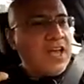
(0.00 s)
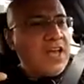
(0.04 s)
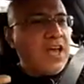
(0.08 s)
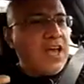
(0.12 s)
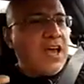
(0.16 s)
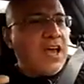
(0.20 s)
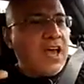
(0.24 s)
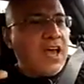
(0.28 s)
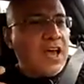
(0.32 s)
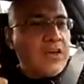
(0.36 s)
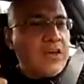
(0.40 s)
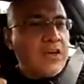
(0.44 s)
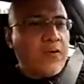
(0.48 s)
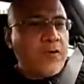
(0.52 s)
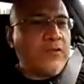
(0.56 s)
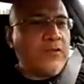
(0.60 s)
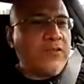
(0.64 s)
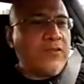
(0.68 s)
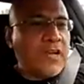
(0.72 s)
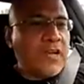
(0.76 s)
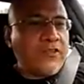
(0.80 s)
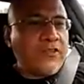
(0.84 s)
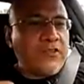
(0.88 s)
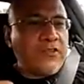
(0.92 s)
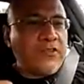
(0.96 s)
I hold
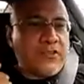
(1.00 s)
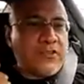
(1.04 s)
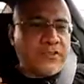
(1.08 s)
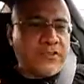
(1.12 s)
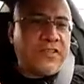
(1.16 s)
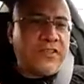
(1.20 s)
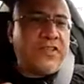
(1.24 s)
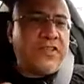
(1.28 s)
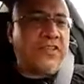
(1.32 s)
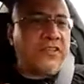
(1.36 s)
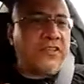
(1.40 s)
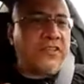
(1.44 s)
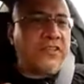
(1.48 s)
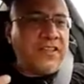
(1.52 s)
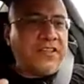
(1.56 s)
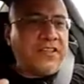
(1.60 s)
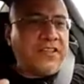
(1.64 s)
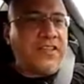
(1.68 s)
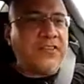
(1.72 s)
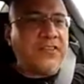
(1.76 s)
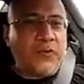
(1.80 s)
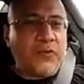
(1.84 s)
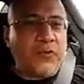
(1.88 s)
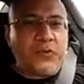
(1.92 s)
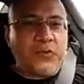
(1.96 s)
on to because they
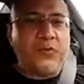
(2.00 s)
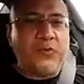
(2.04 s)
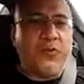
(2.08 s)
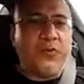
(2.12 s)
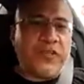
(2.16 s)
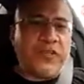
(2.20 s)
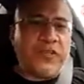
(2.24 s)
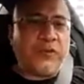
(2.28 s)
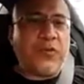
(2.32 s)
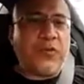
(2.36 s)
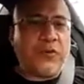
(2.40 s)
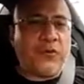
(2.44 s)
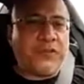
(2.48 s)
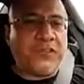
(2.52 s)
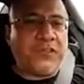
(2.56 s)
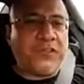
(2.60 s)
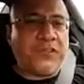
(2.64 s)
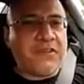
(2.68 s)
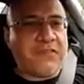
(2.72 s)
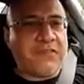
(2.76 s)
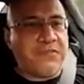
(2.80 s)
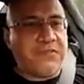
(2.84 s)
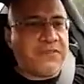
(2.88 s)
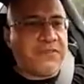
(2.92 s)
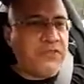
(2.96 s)
do some really cool stuff.
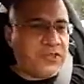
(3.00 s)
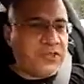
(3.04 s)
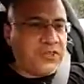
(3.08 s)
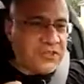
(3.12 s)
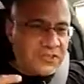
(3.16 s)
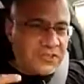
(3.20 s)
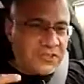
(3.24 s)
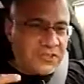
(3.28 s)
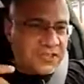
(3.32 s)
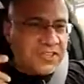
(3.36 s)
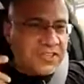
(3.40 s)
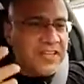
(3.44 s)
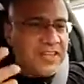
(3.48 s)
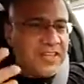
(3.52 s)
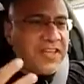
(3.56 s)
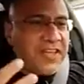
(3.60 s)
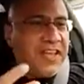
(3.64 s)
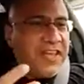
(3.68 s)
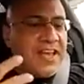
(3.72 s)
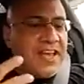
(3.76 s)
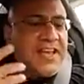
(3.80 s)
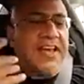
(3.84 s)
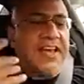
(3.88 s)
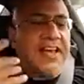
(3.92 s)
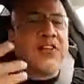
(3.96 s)

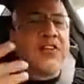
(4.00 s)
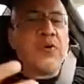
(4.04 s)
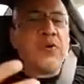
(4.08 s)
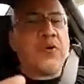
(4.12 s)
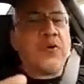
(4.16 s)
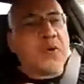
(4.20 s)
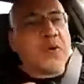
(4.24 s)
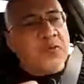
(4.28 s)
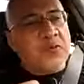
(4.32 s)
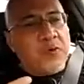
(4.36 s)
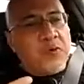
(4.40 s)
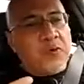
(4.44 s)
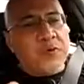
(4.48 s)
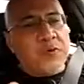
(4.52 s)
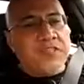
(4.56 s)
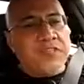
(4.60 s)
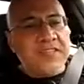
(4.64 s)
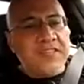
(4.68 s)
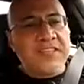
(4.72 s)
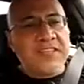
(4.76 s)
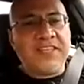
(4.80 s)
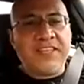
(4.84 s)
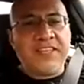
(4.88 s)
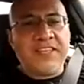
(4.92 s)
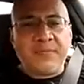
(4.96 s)
And I know I'm going to
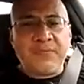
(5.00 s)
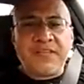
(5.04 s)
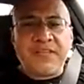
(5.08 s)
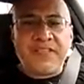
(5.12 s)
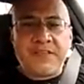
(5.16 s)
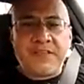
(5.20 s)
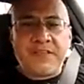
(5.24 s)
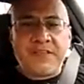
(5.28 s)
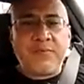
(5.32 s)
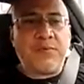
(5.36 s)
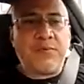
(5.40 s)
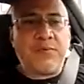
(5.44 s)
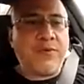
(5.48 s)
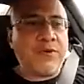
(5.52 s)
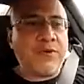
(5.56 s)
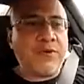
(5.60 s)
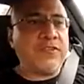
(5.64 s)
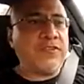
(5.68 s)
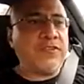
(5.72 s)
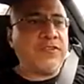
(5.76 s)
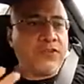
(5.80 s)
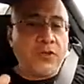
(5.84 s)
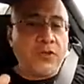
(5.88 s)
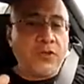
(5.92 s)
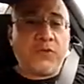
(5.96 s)
need them at some point
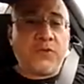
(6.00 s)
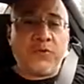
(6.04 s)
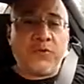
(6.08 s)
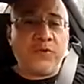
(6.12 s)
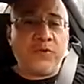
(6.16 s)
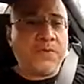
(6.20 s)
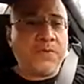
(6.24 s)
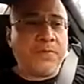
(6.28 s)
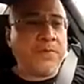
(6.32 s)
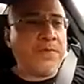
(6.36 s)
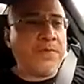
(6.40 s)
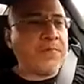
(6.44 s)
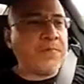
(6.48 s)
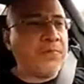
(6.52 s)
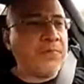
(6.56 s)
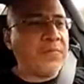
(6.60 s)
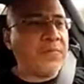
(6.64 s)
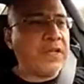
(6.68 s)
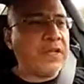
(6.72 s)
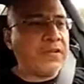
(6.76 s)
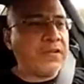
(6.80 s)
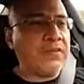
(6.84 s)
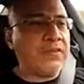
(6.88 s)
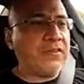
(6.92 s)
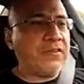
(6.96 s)
soon
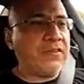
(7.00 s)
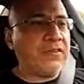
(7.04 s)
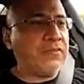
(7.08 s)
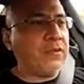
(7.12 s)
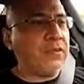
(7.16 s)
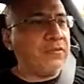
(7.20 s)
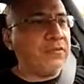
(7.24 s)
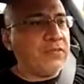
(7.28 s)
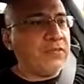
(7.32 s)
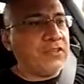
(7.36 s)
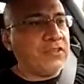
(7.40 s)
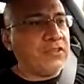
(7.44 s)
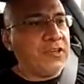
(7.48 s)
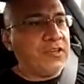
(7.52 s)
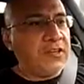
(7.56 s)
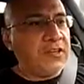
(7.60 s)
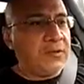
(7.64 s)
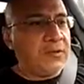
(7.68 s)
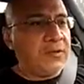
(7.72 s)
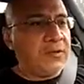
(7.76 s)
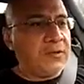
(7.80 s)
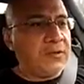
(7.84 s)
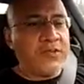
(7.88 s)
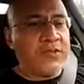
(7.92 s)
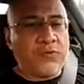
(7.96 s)
because all of a sudden
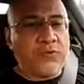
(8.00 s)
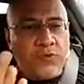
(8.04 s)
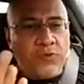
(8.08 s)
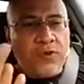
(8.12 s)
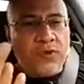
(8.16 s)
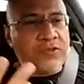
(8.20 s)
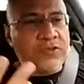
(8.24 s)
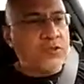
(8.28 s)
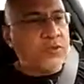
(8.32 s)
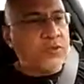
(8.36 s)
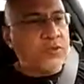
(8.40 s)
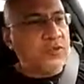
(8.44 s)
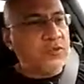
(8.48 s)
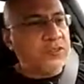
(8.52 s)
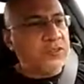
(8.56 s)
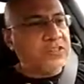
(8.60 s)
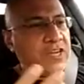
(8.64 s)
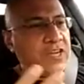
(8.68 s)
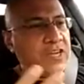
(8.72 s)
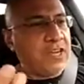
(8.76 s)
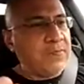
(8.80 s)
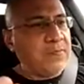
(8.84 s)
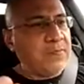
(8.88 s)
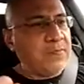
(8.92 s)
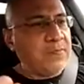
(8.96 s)
it's one doing the
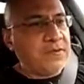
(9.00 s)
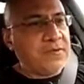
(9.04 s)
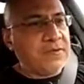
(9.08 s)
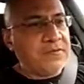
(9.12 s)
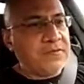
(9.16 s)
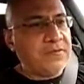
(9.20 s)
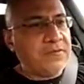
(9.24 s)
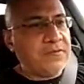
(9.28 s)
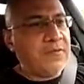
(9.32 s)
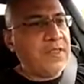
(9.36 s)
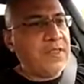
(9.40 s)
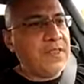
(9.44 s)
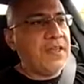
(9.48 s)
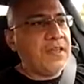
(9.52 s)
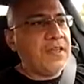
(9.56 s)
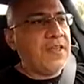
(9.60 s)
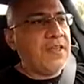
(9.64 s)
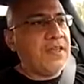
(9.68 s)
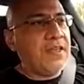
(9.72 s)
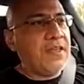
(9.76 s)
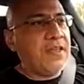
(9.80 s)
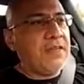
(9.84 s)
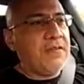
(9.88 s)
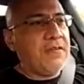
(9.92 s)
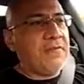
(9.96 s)
job of
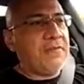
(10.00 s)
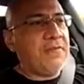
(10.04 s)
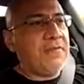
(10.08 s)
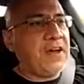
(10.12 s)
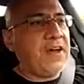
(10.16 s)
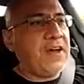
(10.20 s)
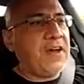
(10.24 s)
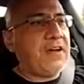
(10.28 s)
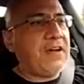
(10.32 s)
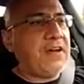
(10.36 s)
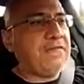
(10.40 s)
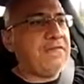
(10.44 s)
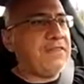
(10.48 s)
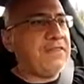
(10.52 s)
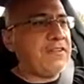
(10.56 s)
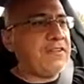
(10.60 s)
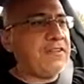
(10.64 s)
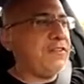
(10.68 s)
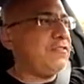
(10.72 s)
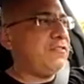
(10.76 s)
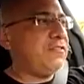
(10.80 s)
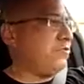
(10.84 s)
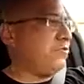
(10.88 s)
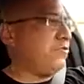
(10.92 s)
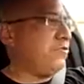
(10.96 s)
five,
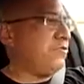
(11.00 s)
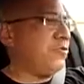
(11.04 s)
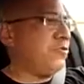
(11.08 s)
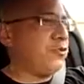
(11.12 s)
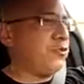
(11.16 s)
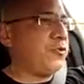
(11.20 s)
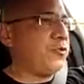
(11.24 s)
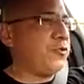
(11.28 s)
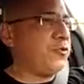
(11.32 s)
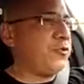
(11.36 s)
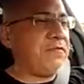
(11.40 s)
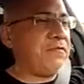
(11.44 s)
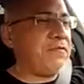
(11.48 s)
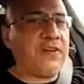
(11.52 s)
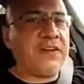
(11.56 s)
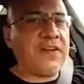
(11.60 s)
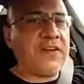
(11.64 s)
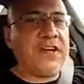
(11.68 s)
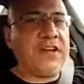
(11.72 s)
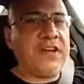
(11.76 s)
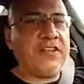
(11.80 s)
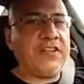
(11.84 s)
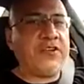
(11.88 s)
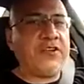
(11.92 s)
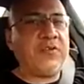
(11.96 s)
and you're trying to figure out how
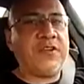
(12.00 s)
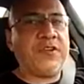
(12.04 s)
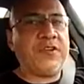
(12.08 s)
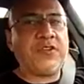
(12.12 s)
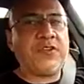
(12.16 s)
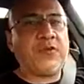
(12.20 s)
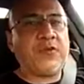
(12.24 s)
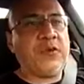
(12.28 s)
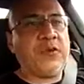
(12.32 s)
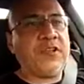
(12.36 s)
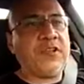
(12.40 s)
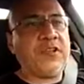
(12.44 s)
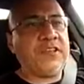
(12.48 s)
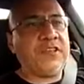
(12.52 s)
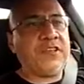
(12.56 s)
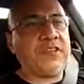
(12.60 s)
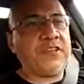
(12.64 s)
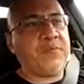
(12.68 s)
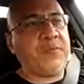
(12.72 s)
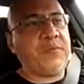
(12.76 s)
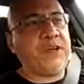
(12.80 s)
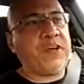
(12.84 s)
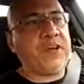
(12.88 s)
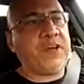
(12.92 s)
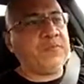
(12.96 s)
to do it as quickly as
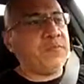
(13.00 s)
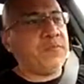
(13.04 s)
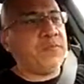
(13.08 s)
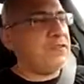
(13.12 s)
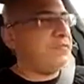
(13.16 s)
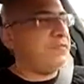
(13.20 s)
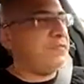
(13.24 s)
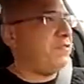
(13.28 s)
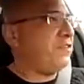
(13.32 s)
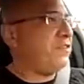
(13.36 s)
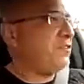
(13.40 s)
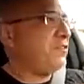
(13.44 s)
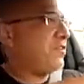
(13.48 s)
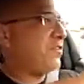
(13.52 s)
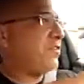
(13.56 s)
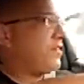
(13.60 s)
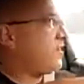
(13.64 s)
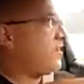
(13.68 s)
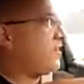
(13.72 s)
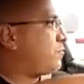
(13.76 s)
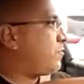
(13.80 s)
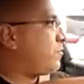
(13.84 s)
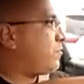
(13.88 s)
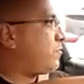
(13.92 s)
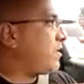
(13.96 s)
possible, as efficiently
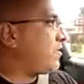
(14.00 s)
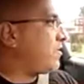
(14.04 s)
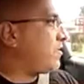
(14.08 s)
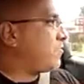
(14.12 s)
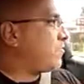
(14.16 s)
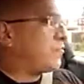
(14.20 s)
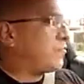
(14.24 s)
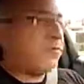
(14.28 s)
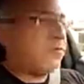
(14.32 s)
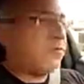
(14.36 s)
as possible.